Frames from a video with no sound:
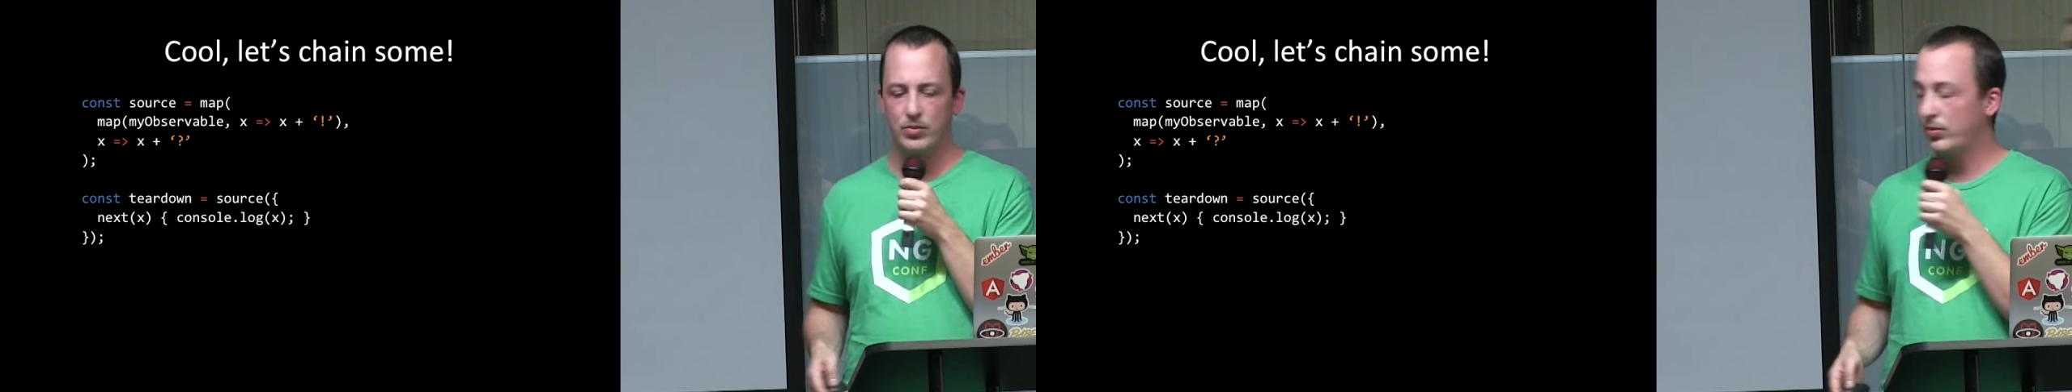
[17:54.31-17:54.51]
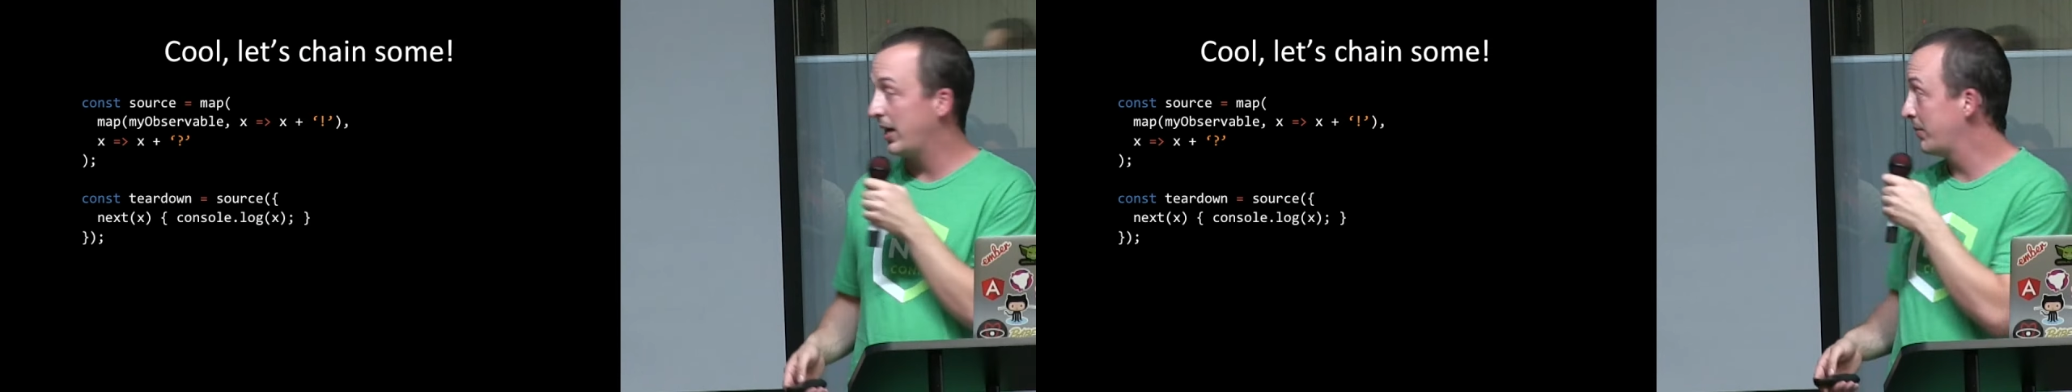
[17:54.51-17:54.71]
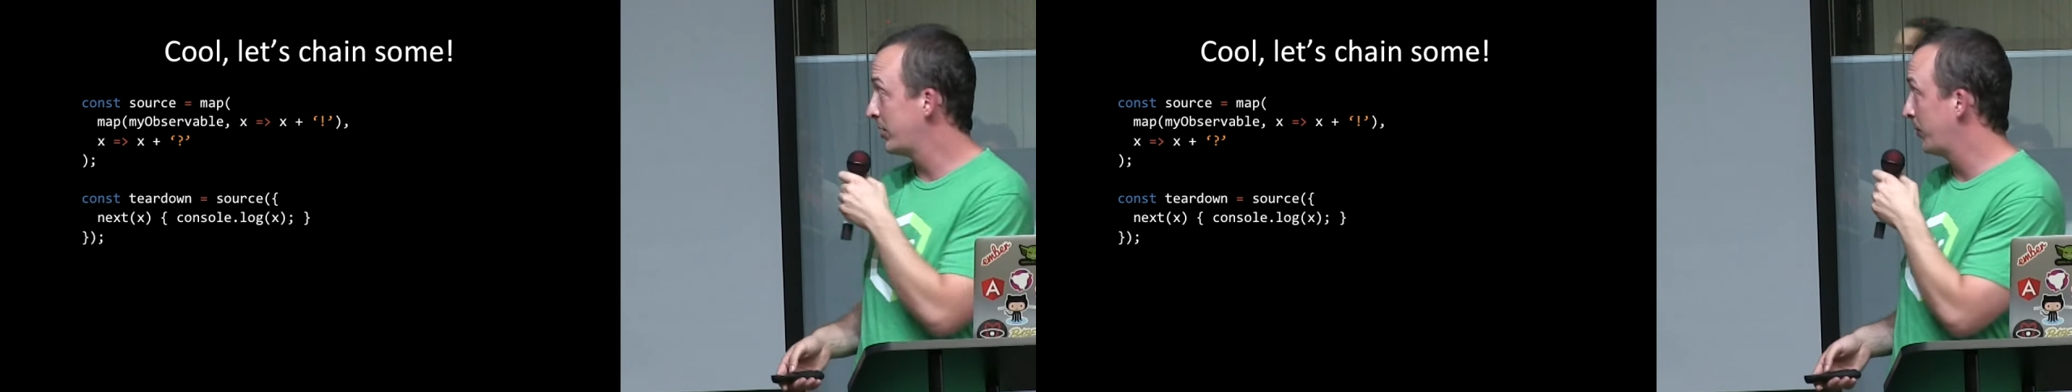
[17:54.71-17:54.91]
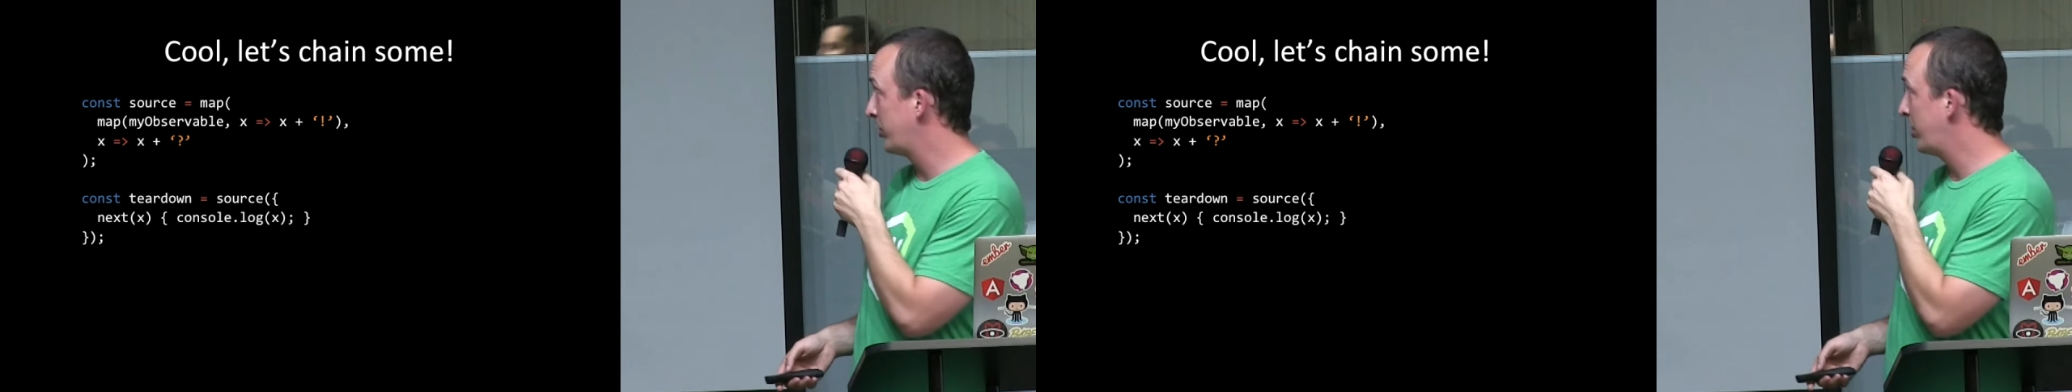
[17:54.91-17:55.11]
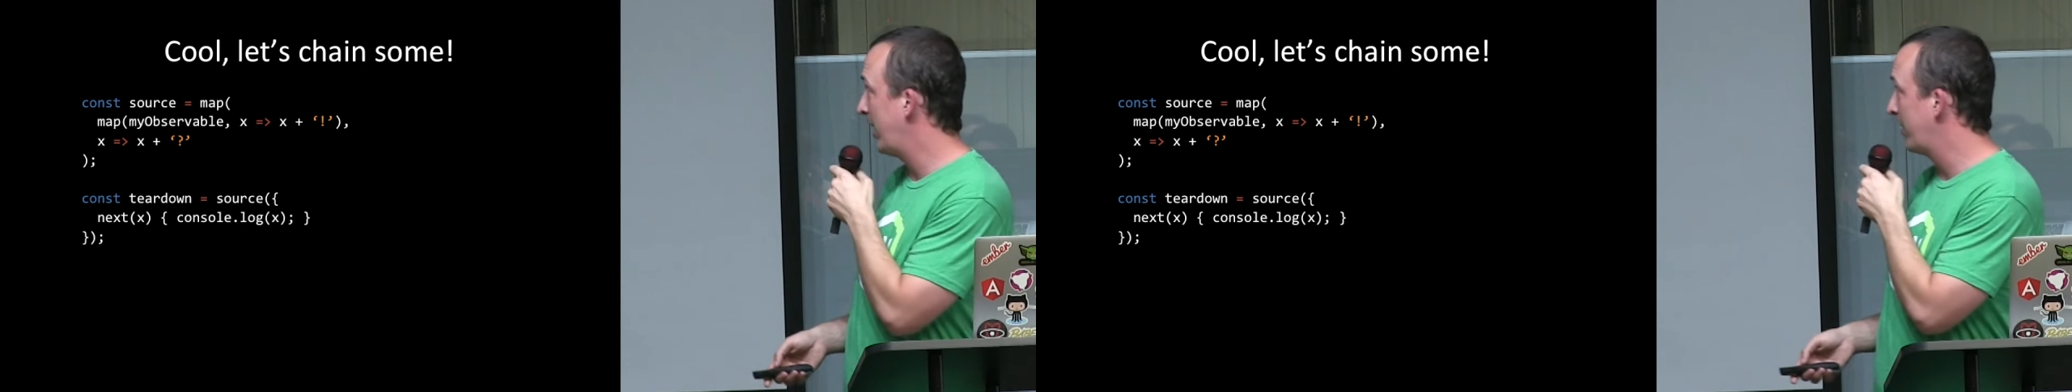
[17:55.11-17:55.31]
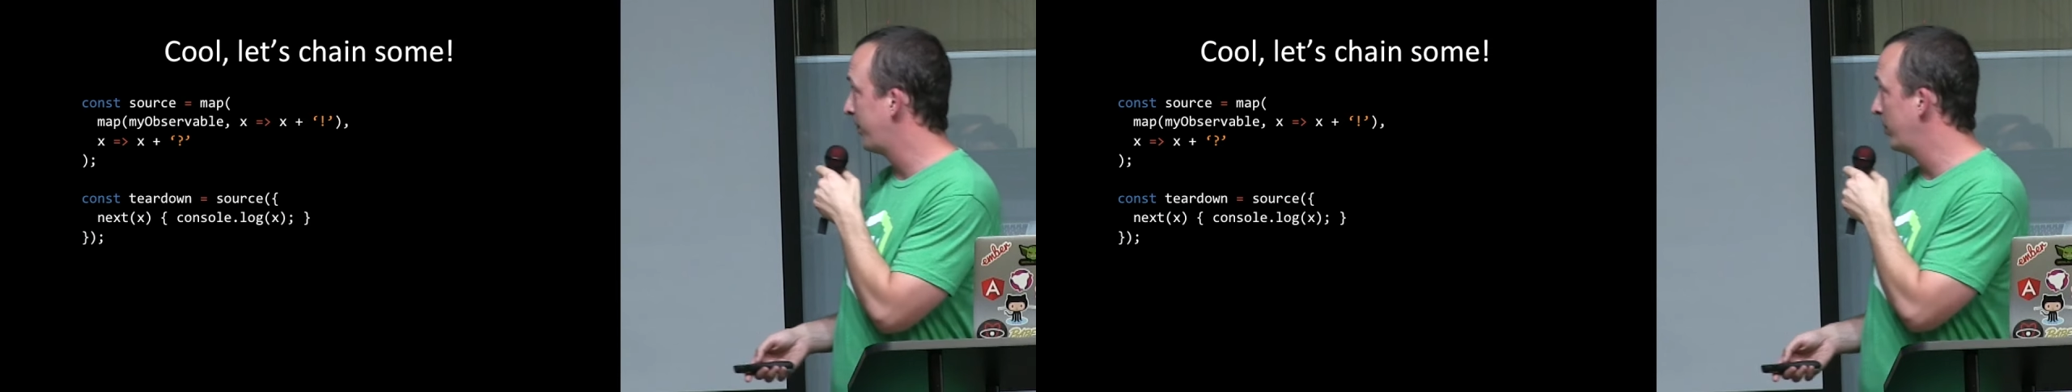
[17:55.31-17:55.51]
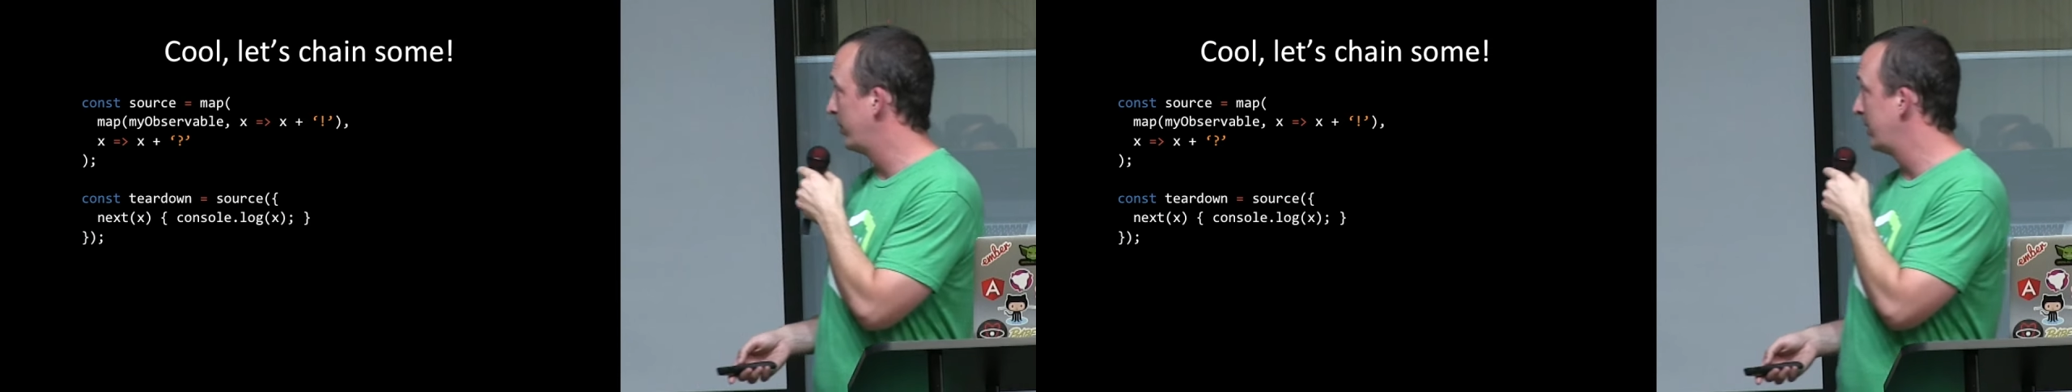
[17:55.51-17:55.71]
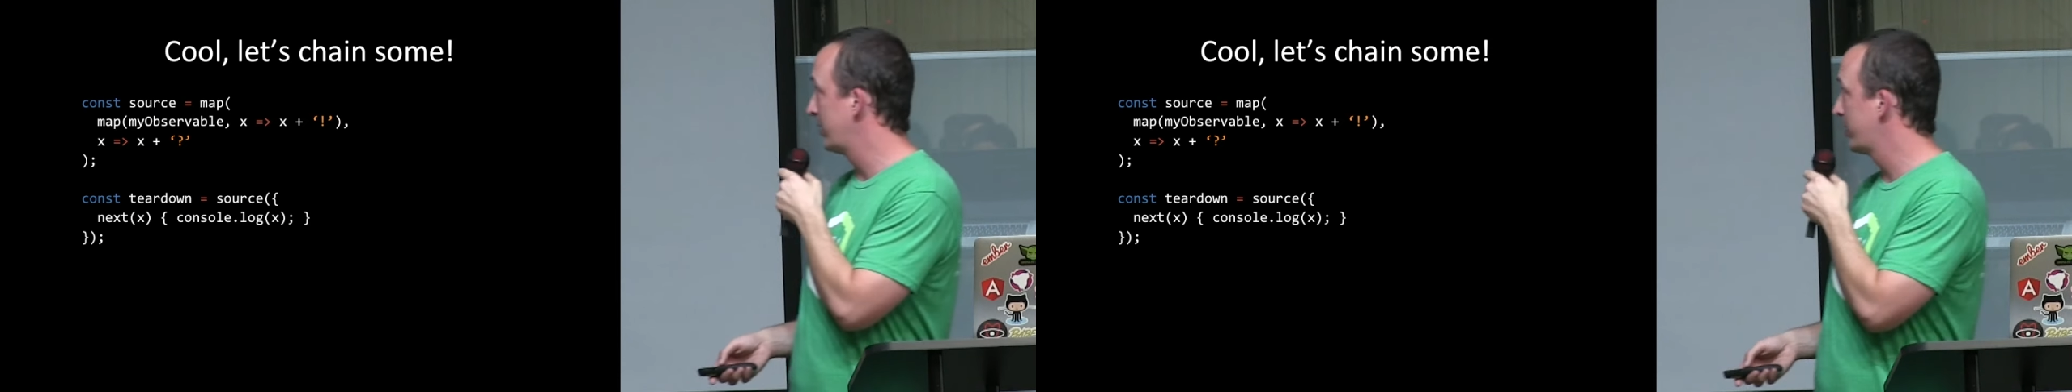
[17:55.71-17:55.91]
what happens if we chain a few
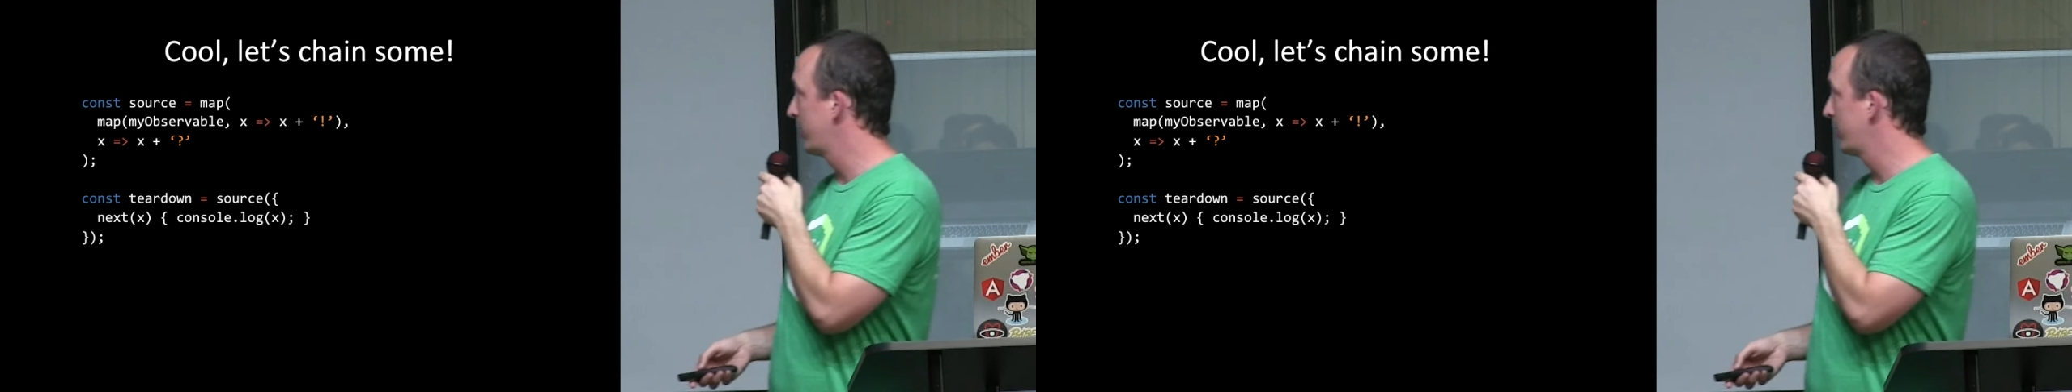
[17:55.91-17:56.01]
of these?